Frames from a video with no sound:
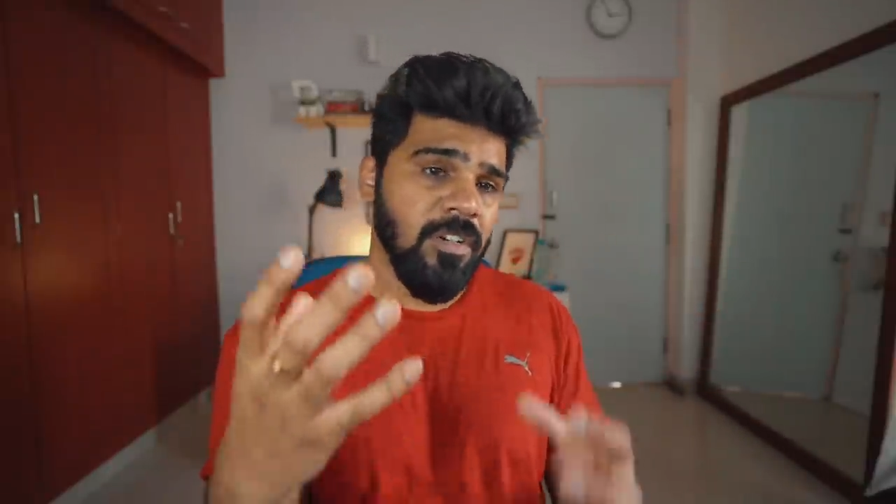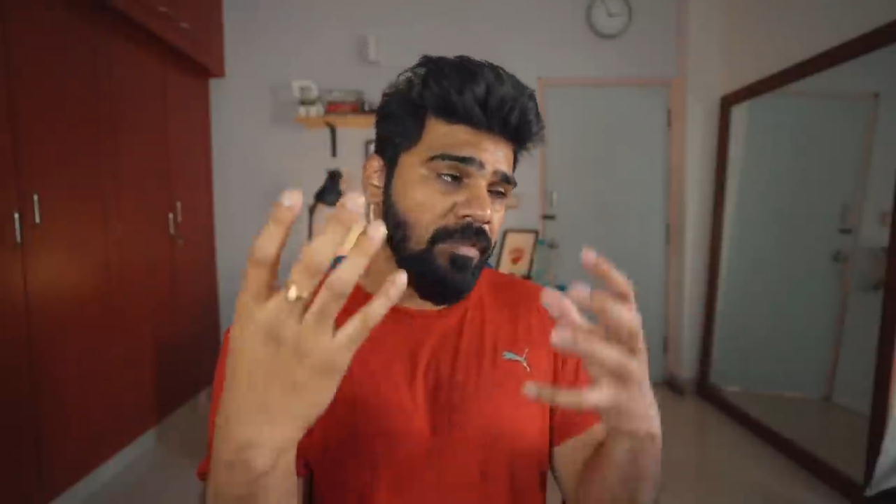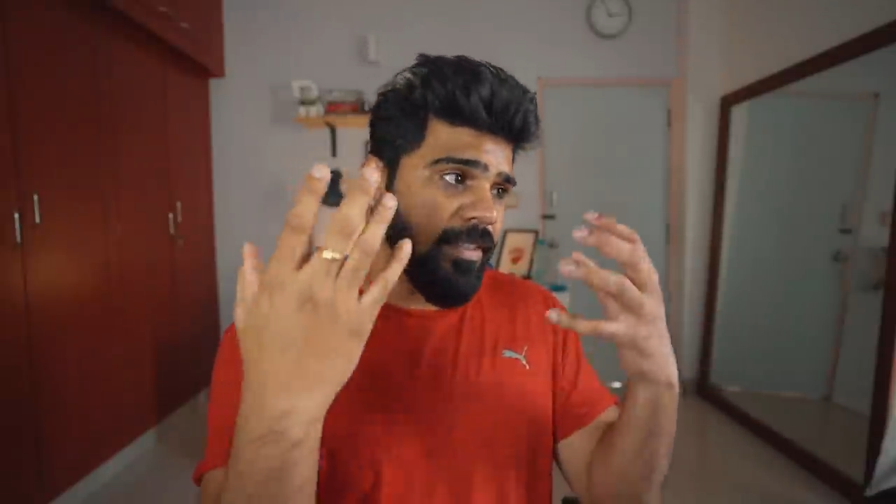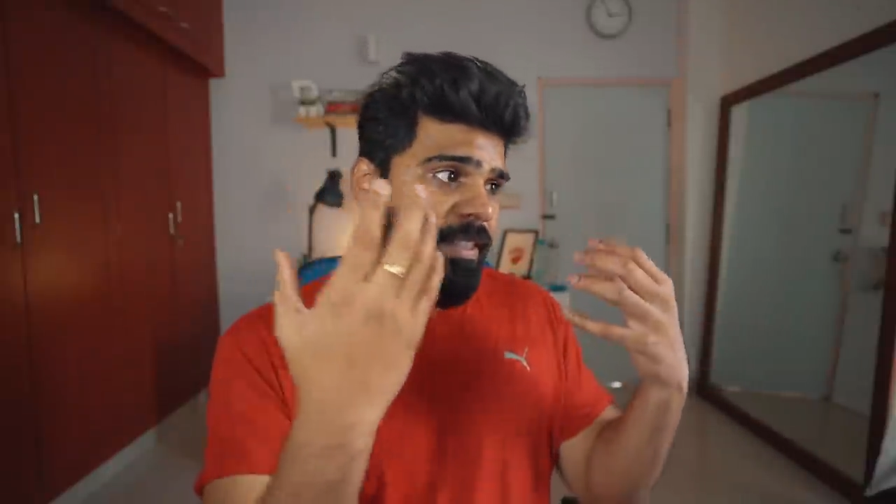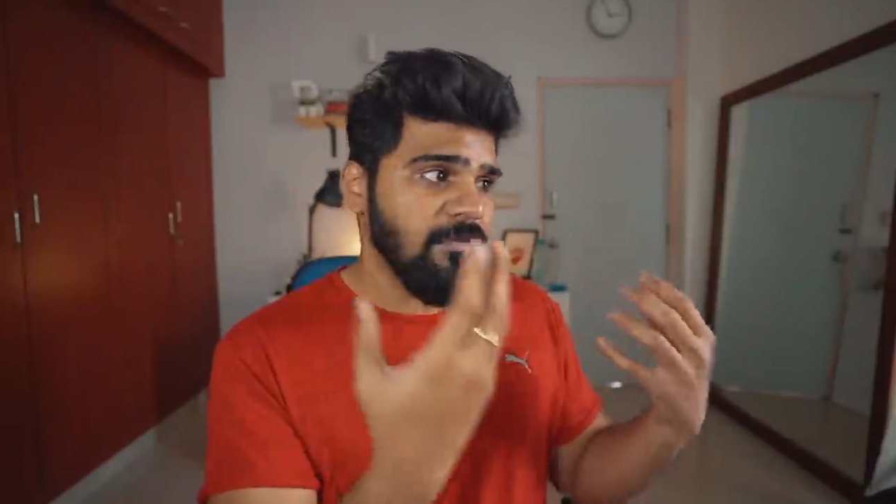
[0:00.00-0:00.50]

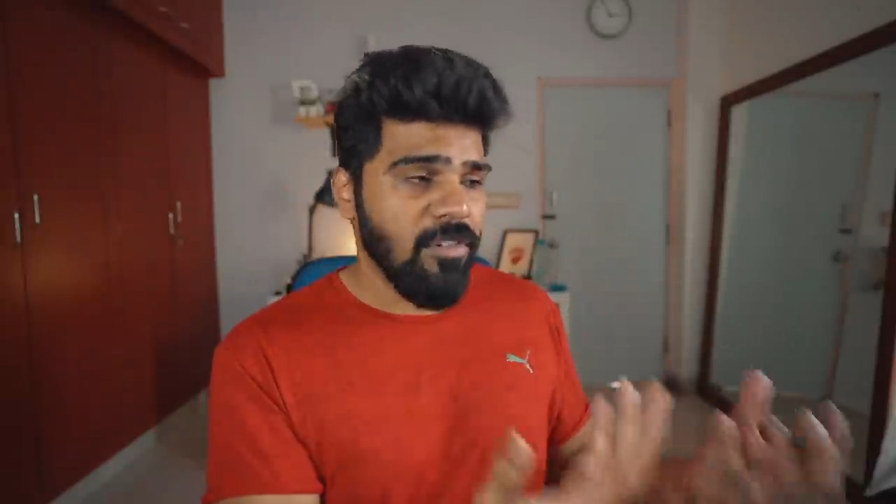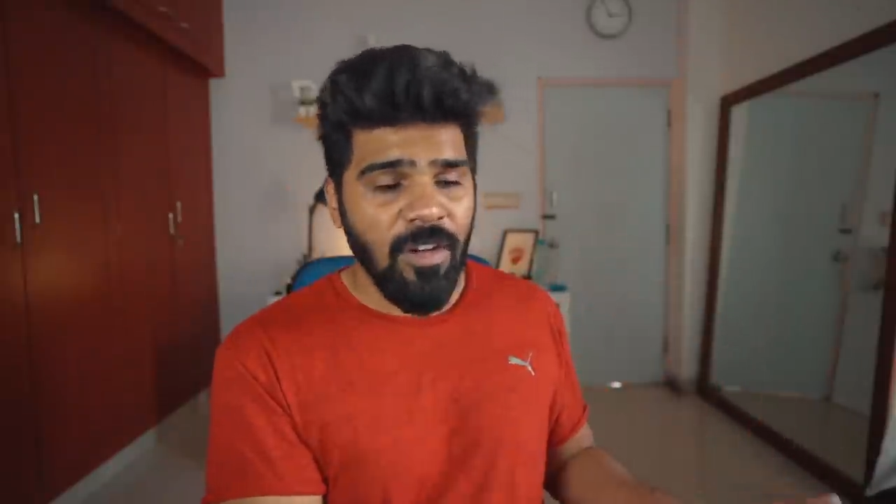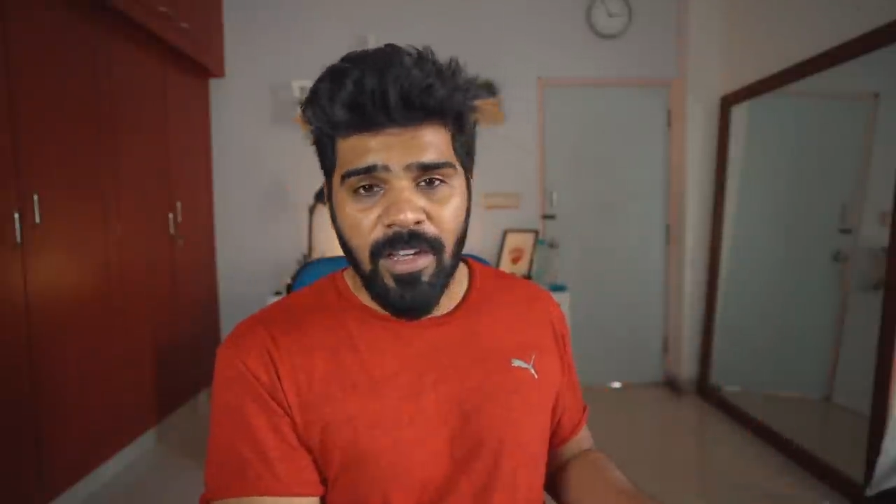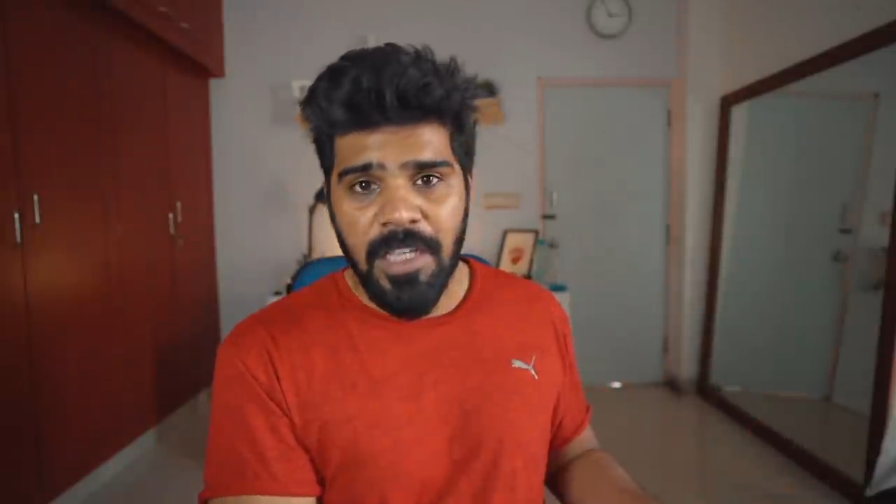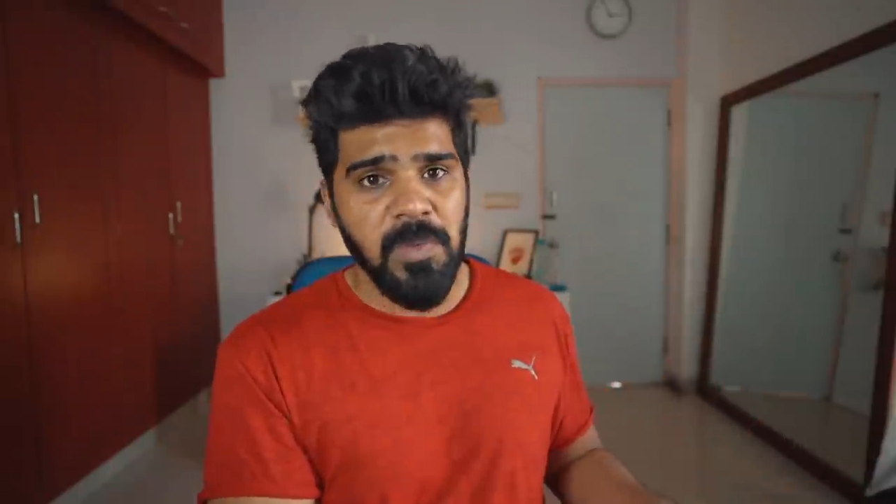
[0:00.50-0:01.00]
of the
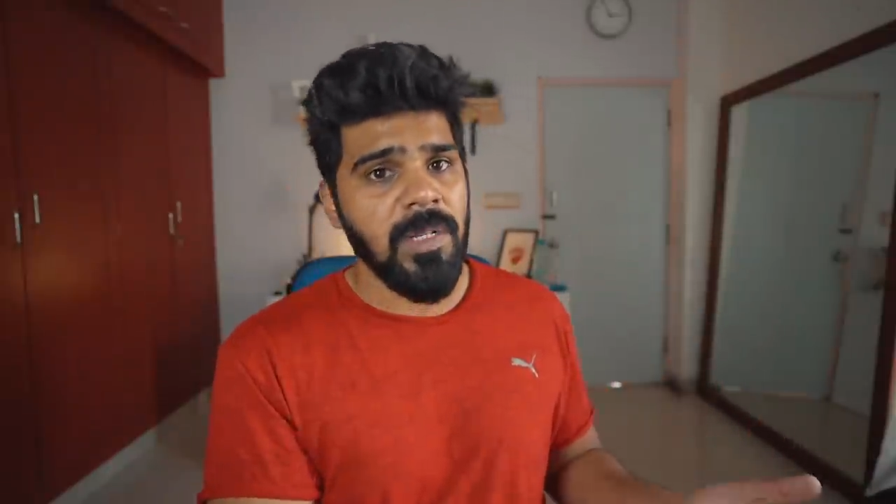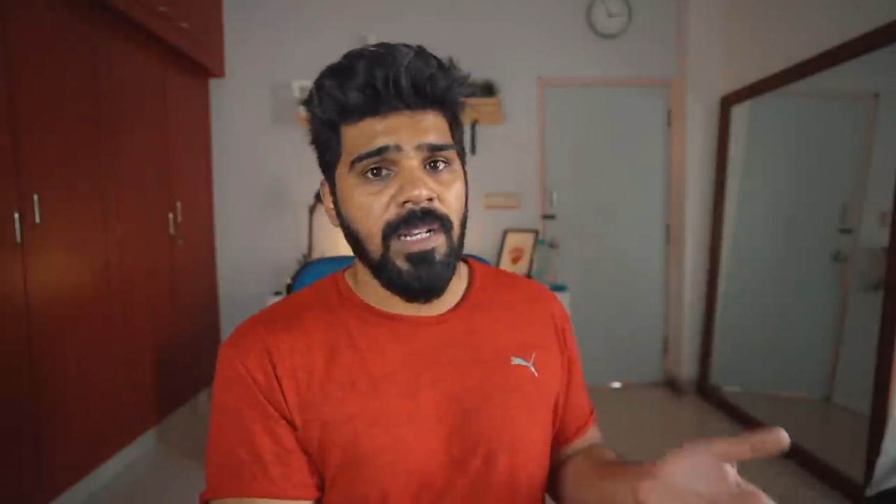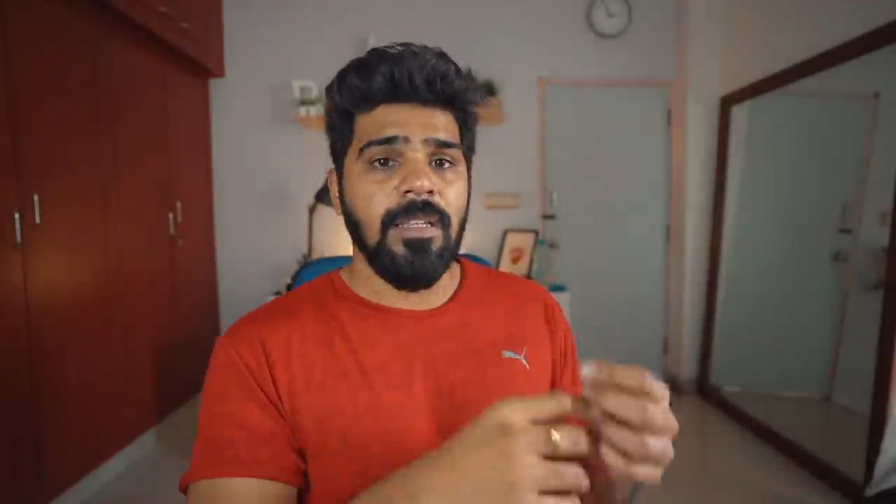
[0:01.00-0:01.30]
vlog as well.